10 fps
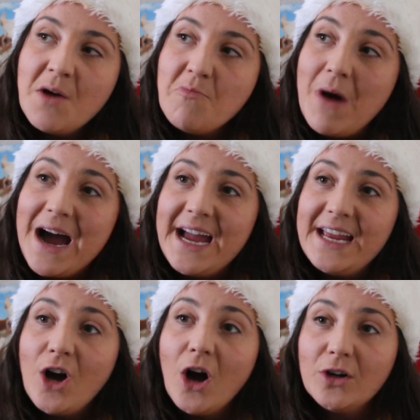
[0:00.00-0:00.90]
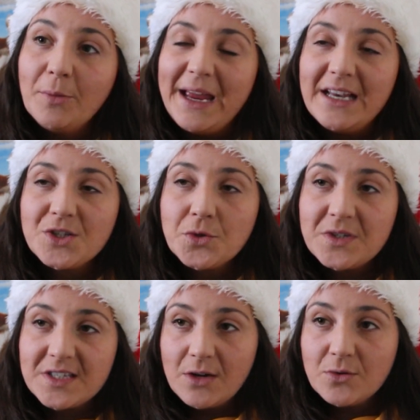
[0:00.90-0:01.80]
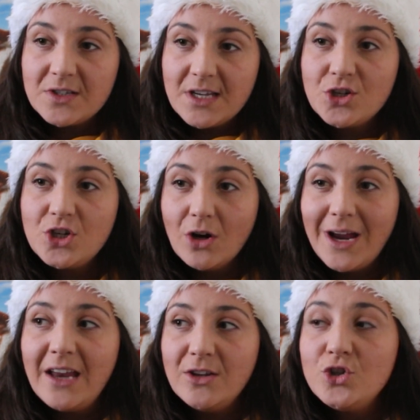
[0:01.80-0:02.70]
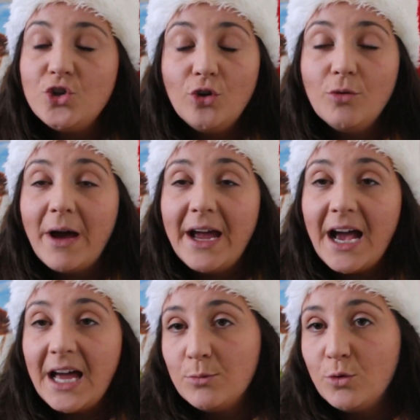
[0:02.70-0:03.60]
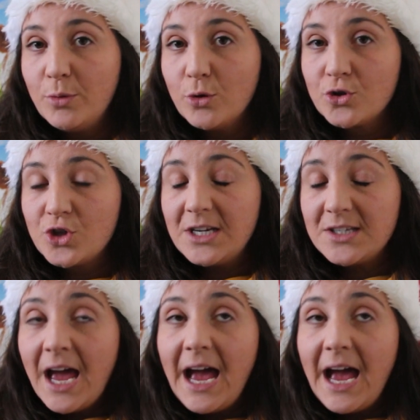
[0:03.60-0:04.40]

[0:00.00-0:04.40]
my colour pencil skills this year into my animal portraits.